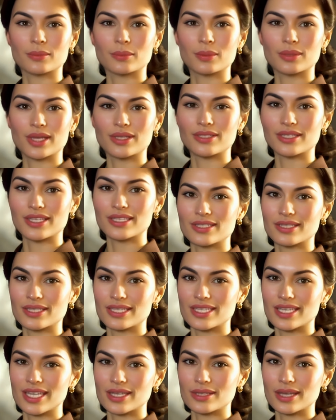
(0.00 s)
But in
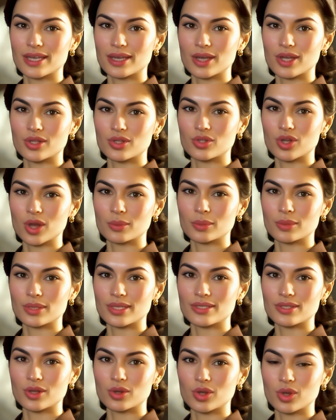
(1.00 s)
city, trouble
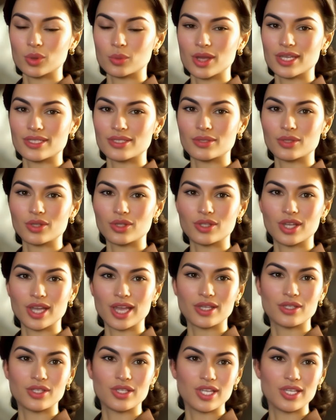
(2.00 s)
is always
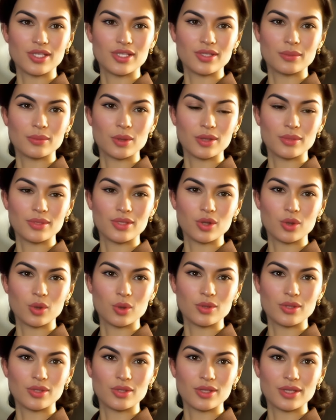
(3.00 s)
lurking just around the
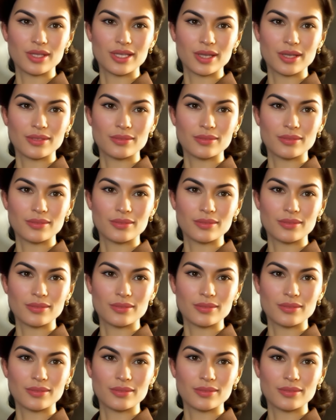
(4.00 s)
corner.